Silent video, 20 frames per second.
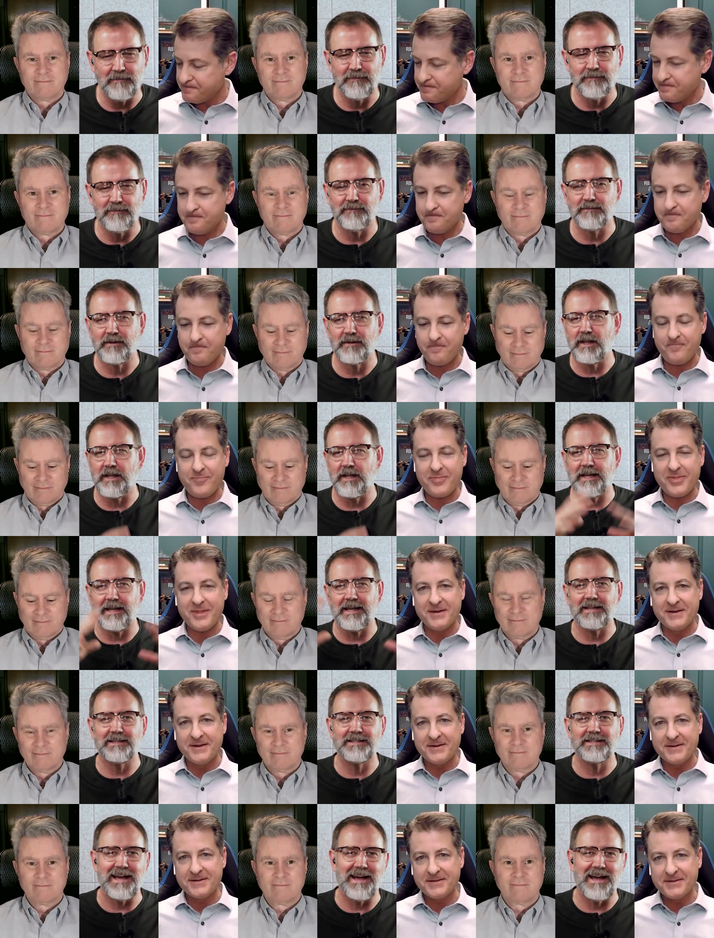Speaker 1: and
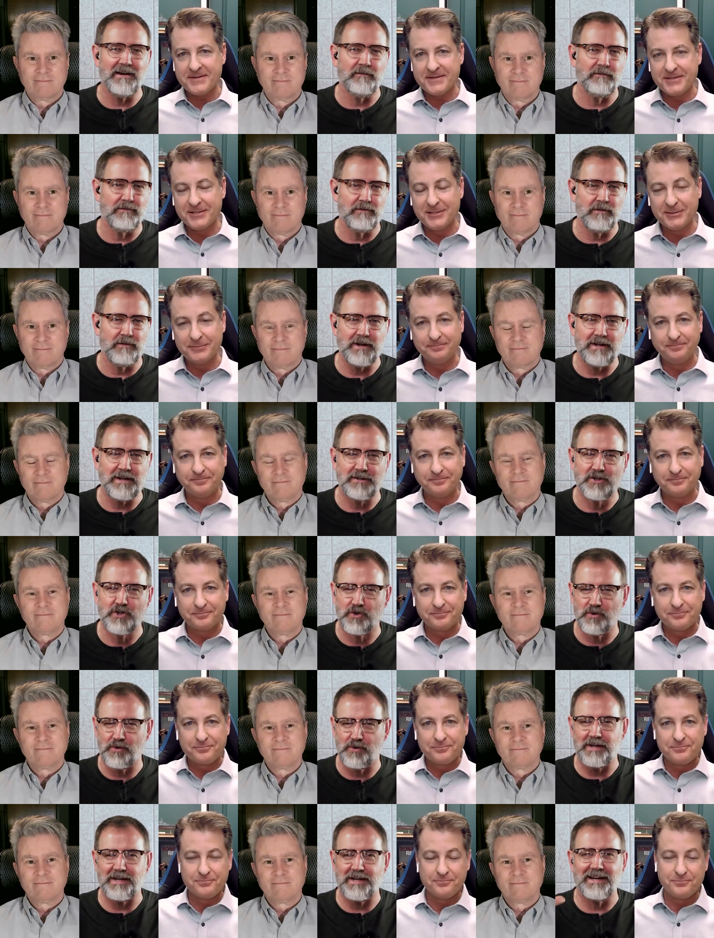clinging to every
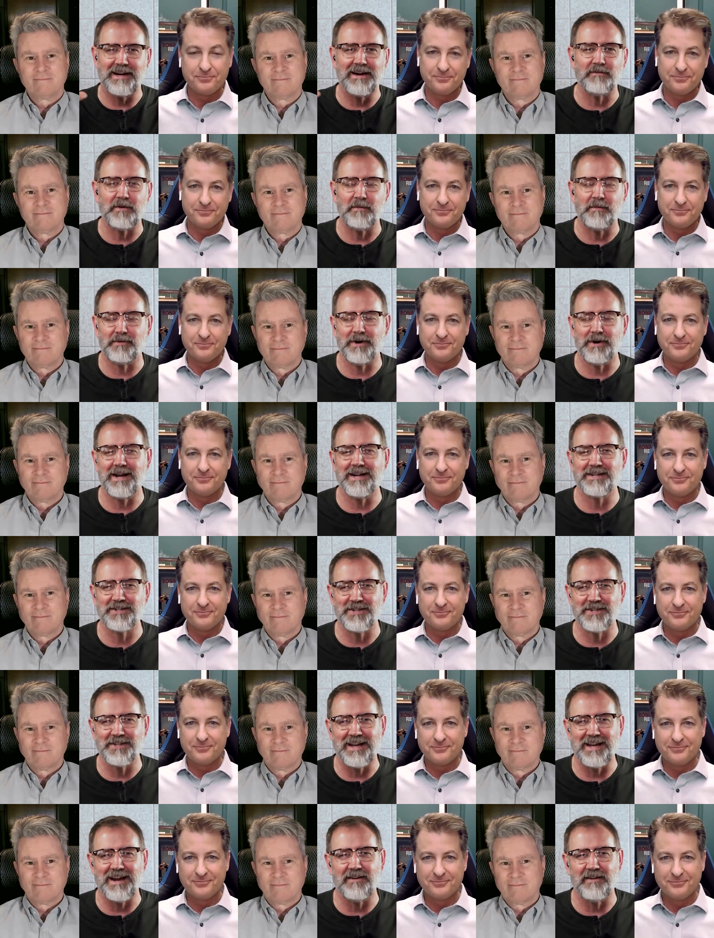tree and every branch
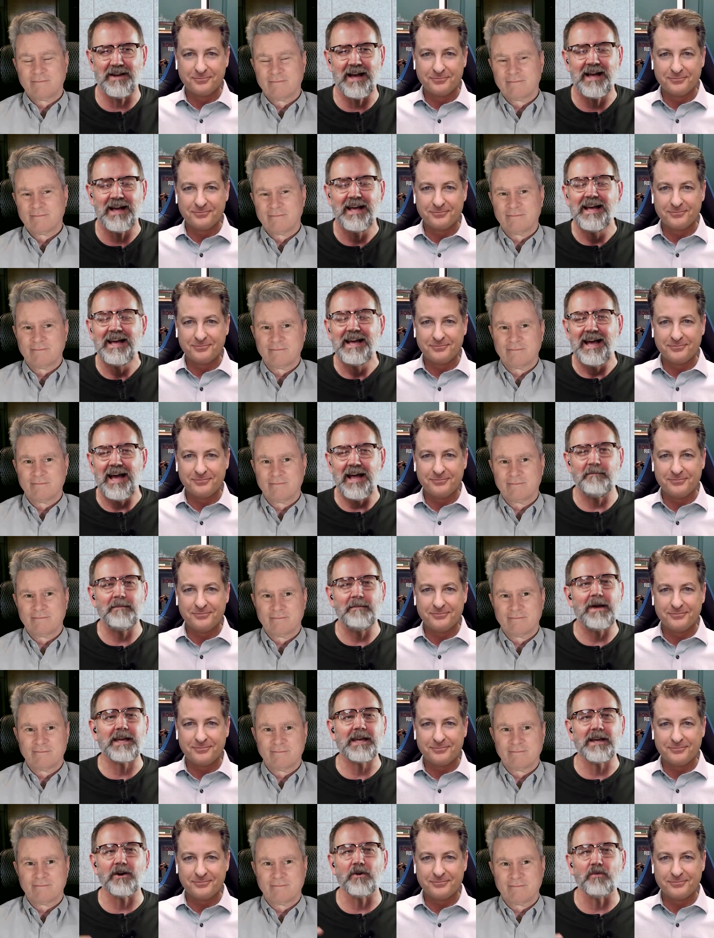in the area and
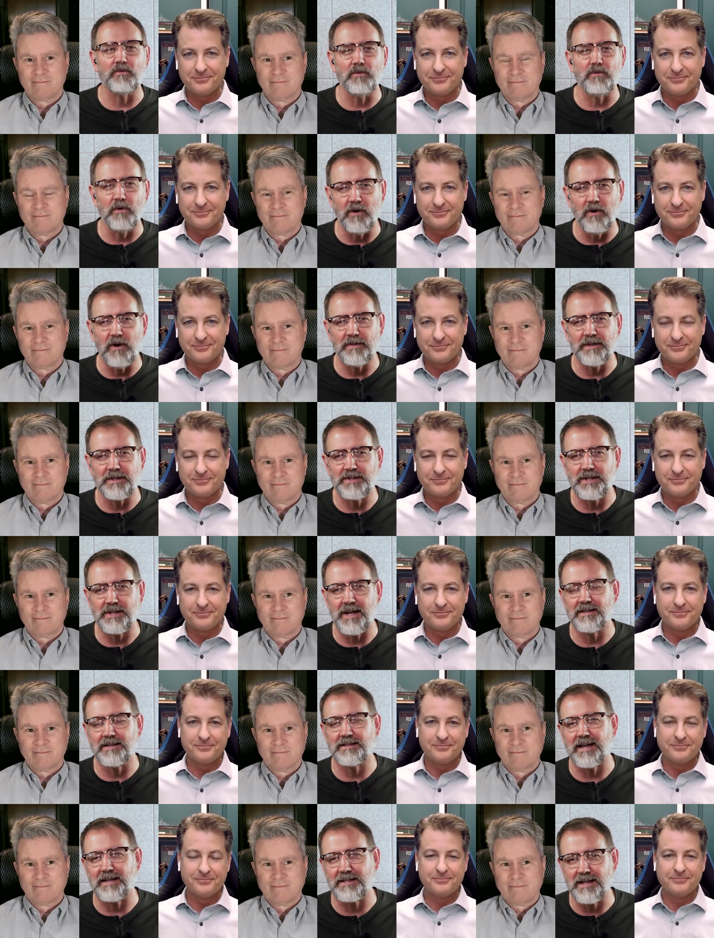making a roar that
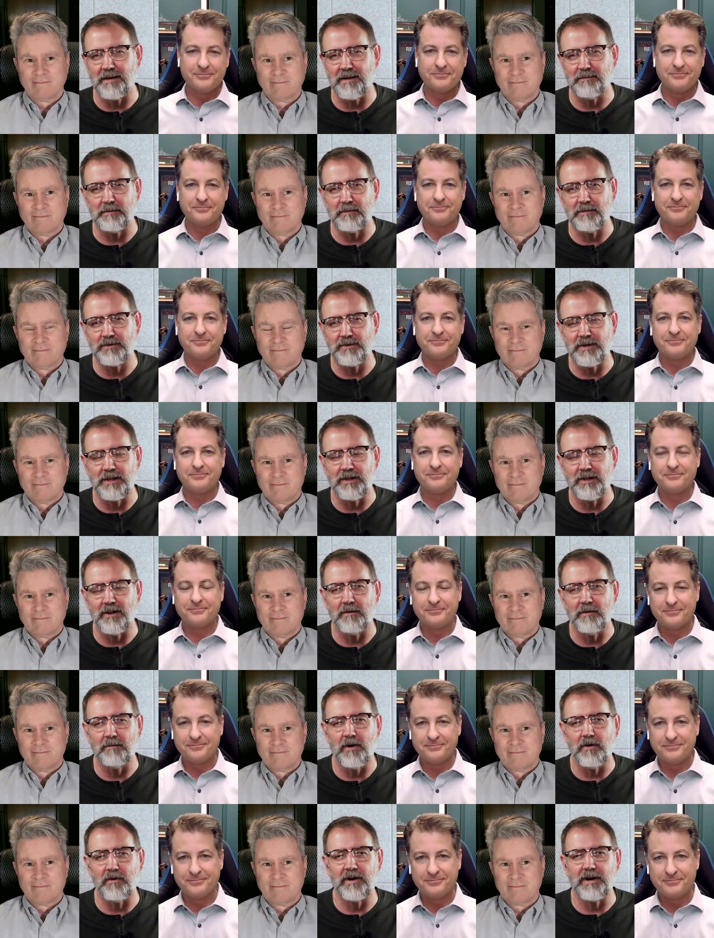sounds like something between a
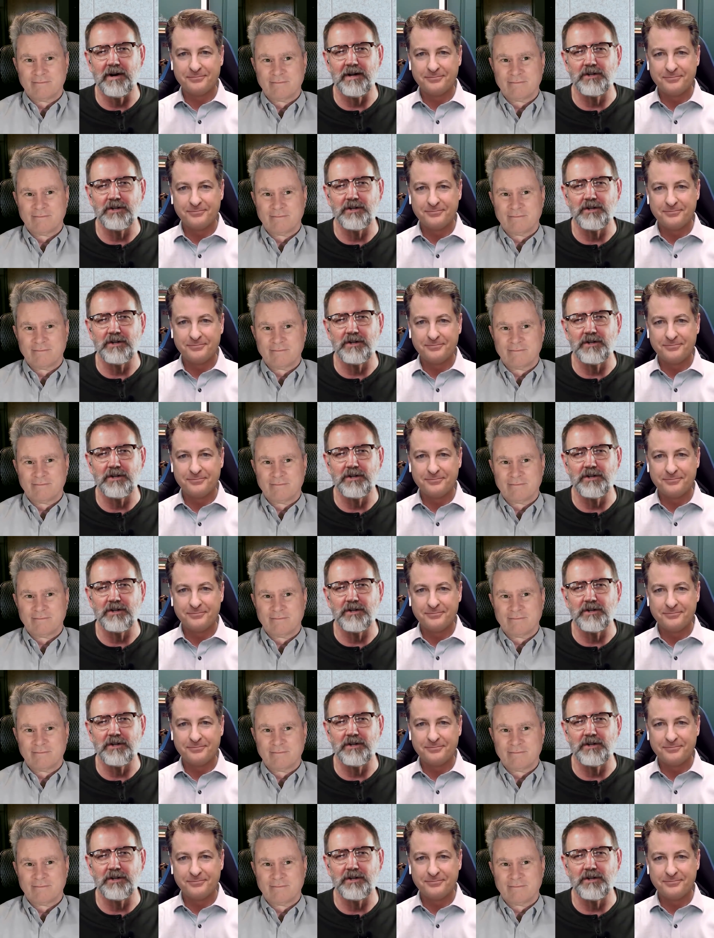lawnmower